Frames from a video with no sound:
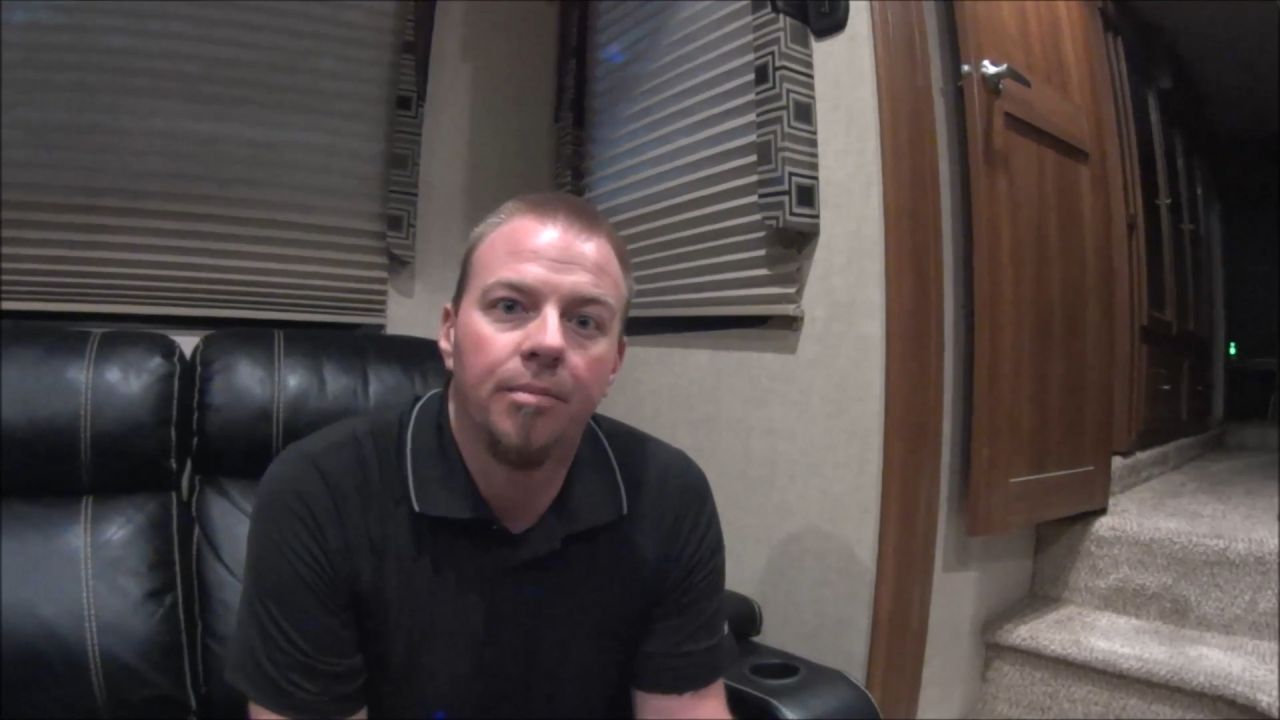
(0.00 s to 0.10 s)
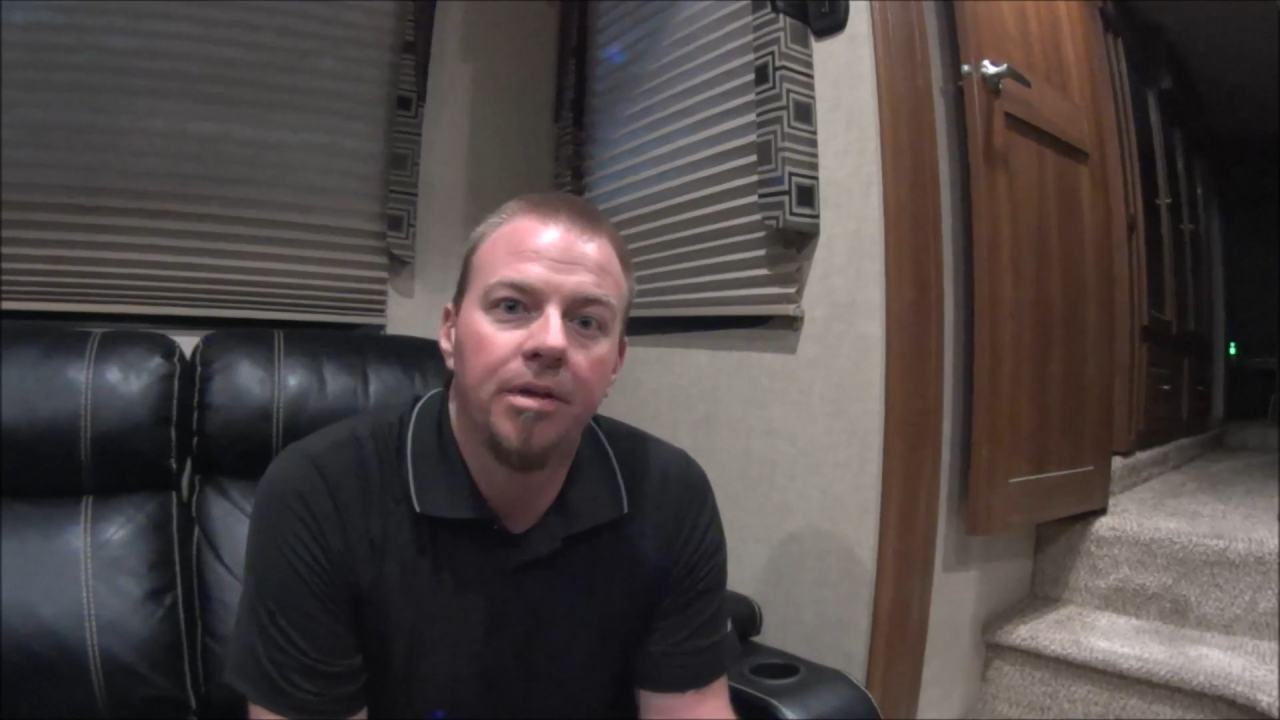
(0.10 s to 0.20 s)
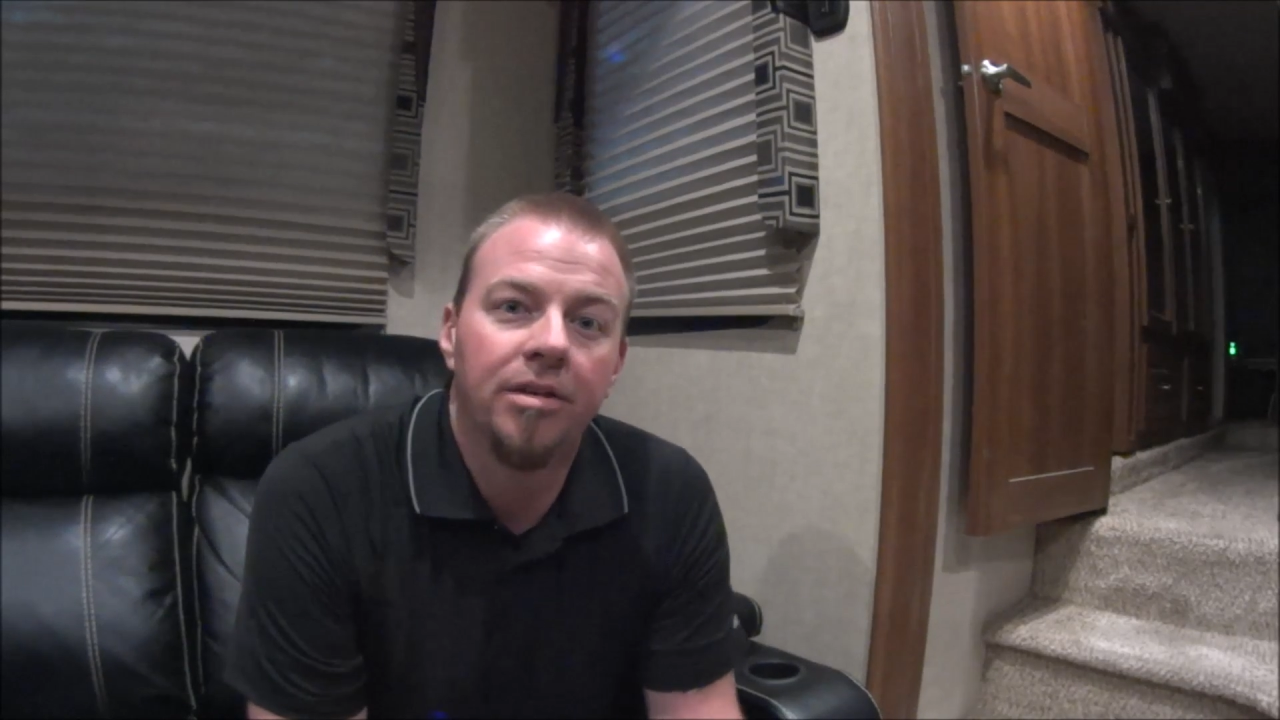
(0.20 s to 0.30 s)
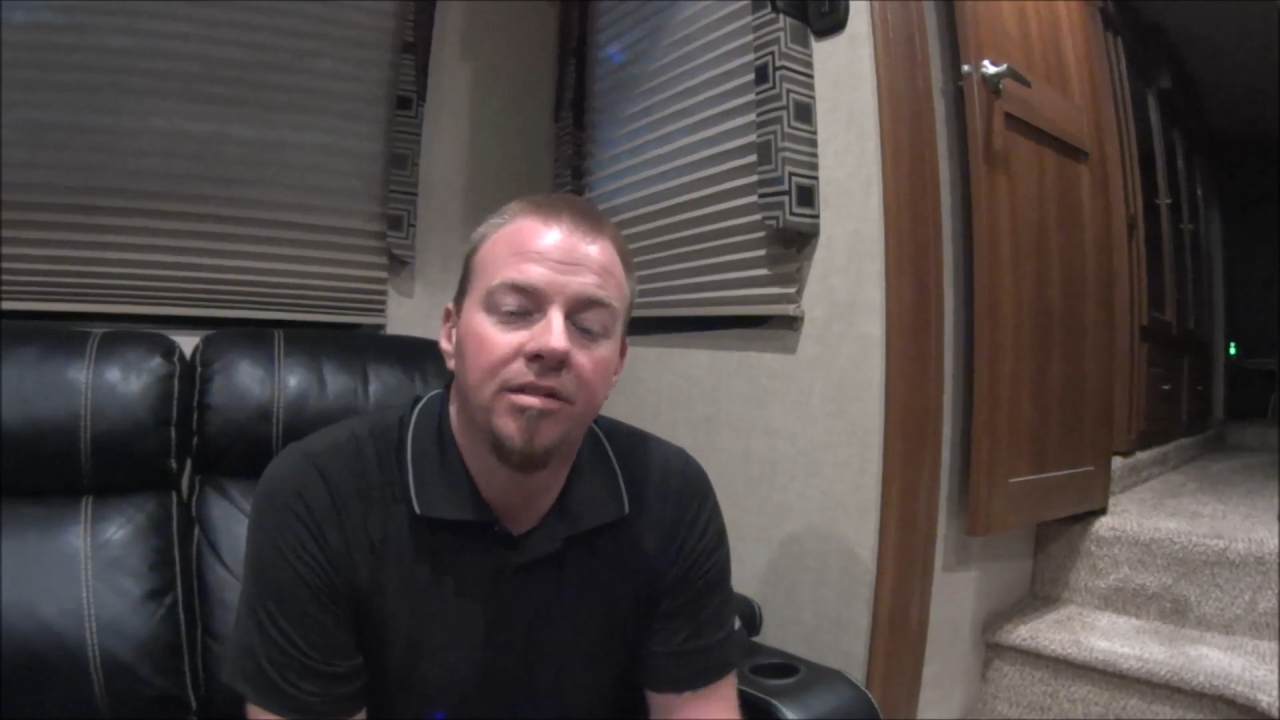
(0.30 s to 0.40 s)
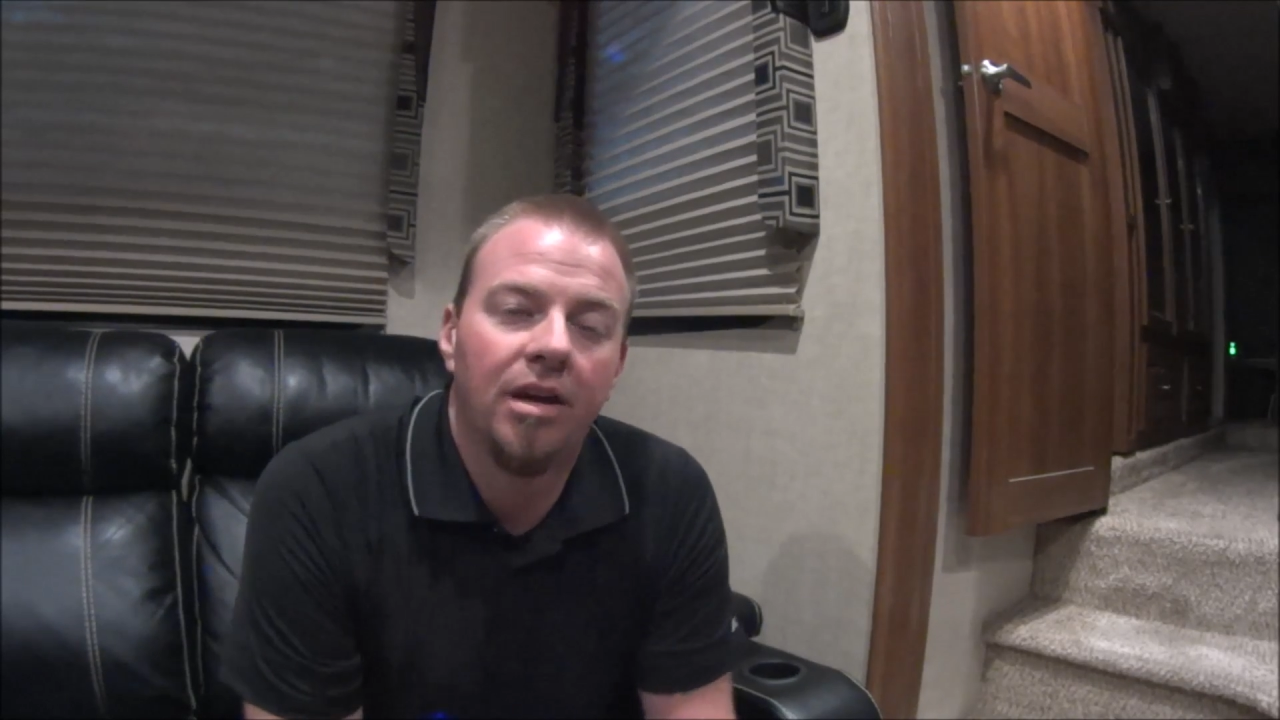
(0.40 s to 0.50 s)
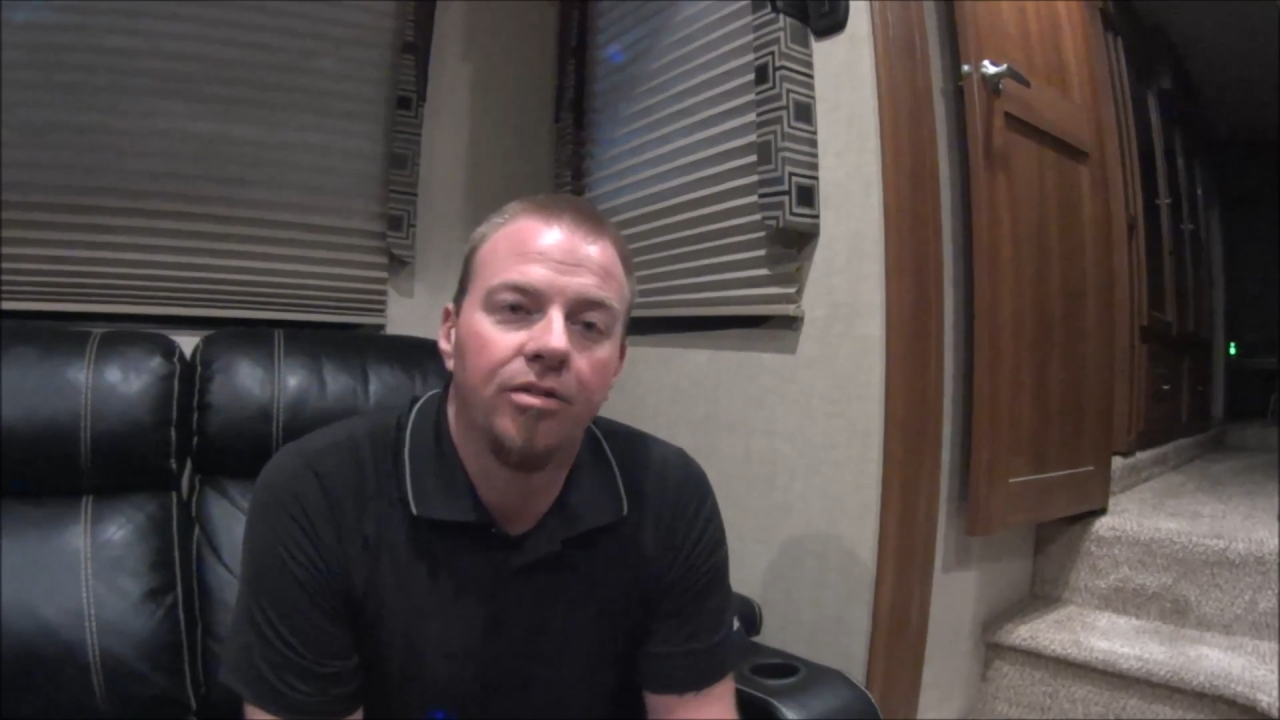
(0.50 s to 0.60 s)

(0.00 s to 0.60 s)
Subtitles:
in-town